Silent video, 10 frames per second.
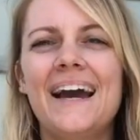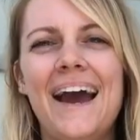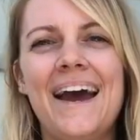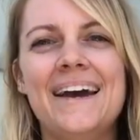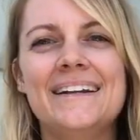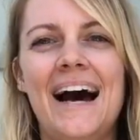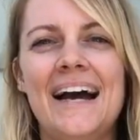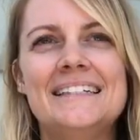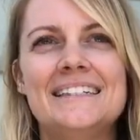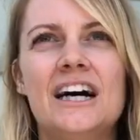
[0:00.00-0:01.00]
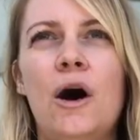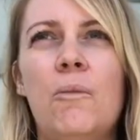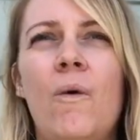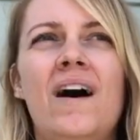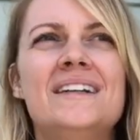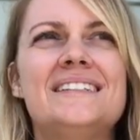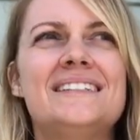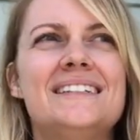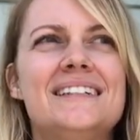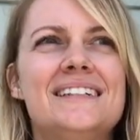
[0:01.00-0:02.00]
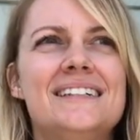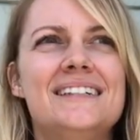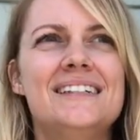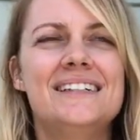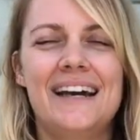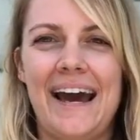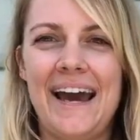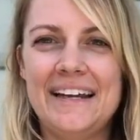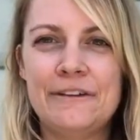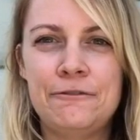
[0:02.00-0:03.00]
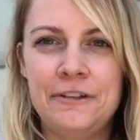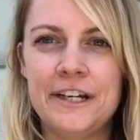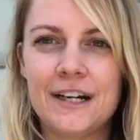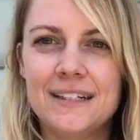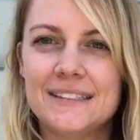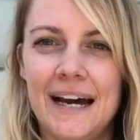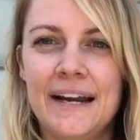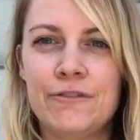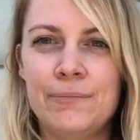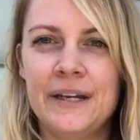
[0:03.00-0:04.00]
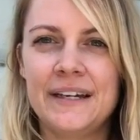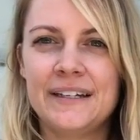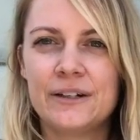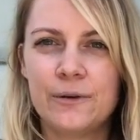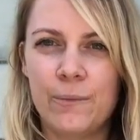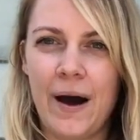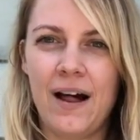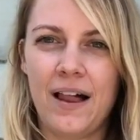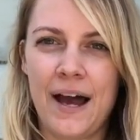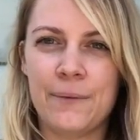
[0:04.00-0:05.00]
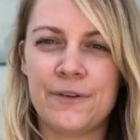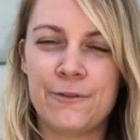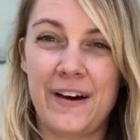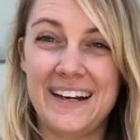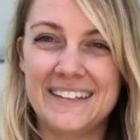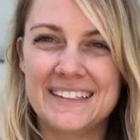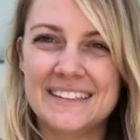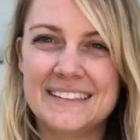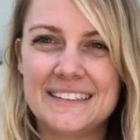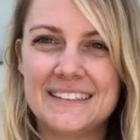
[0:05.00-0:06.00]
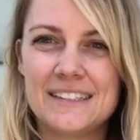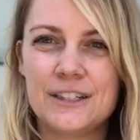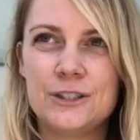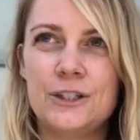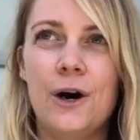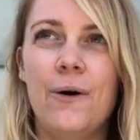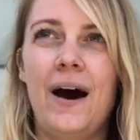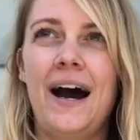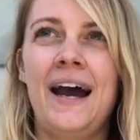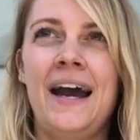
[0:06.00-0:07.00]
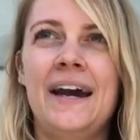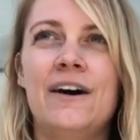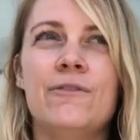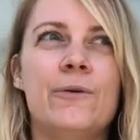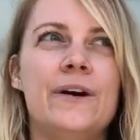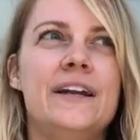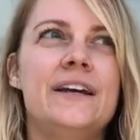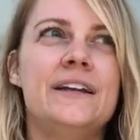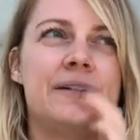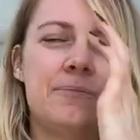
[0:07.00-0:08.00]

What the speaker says: And I did not want any fear inside of me while I was fighting this, so I avoided